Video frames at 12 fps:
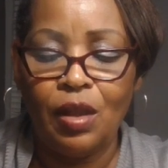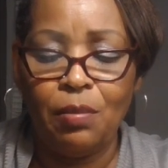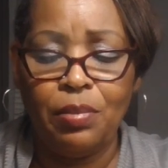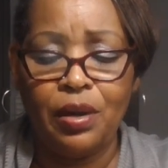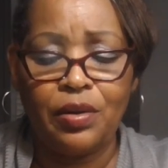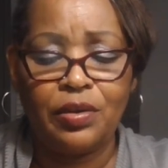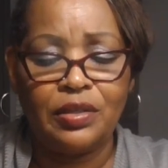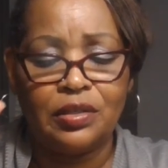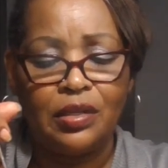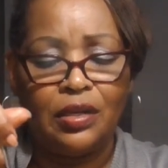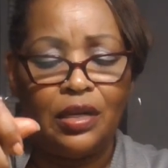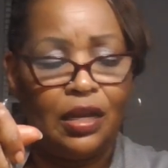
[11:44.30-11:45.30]
butter is
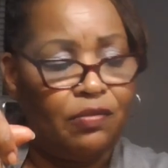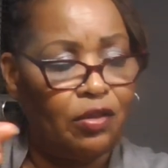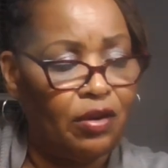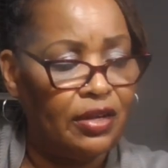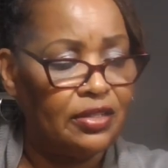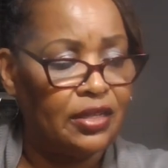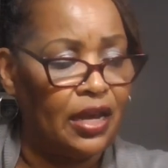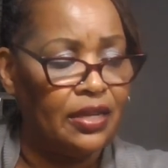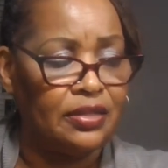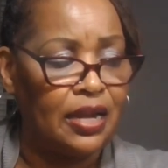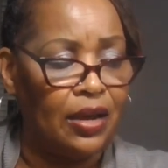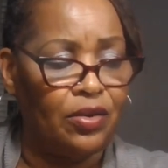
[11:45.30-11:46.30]
good. Even though they say
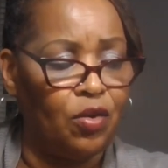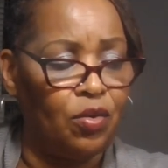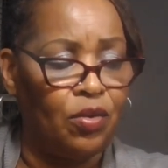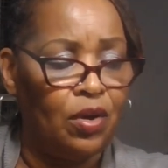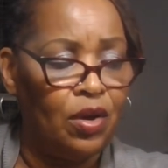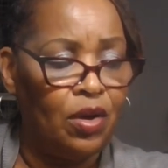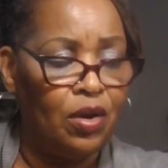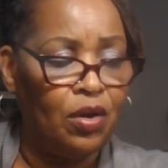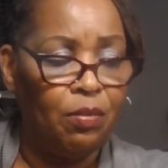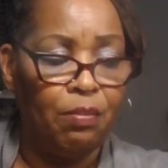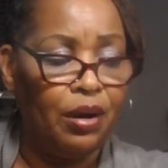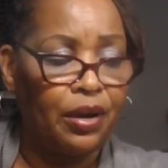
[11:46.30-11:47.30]
it's not no
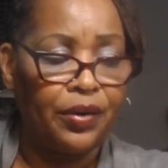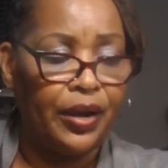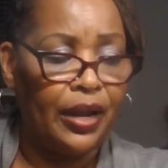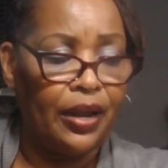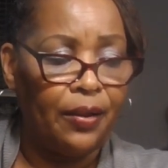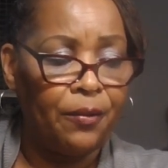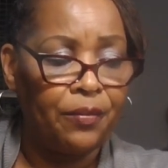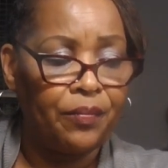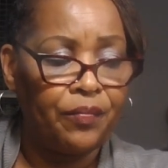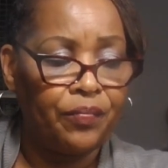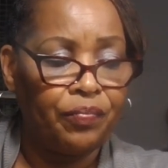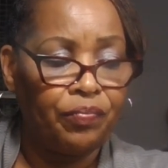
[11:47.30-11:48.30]
butter in it.
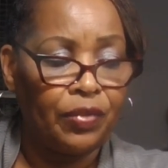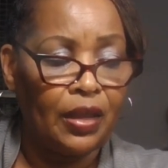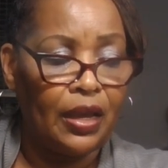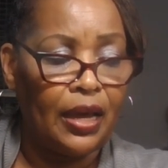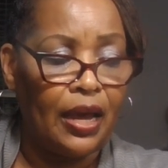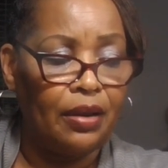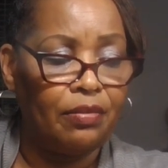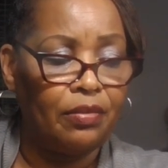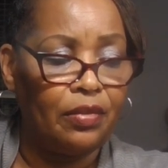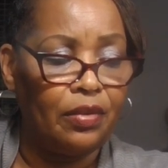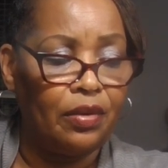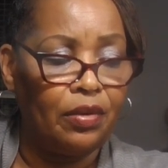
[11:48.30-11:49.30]
You got
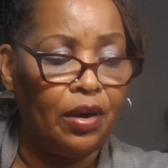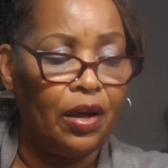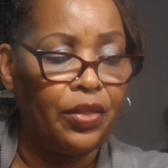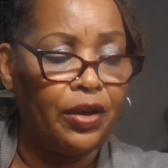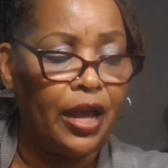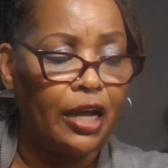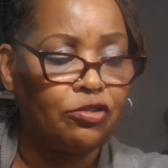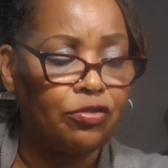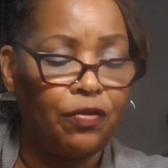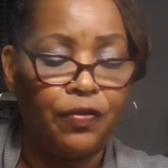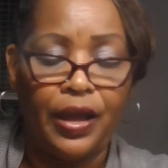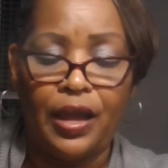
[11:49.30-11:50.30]
other
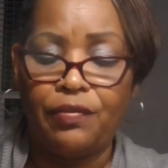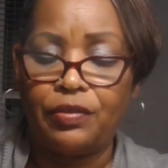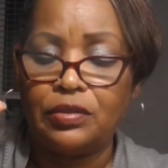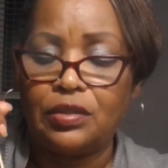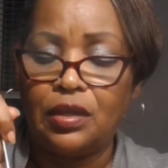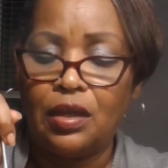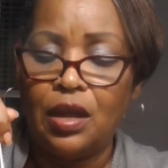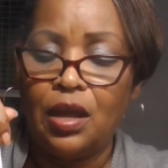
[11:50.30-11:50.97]
natural flavors.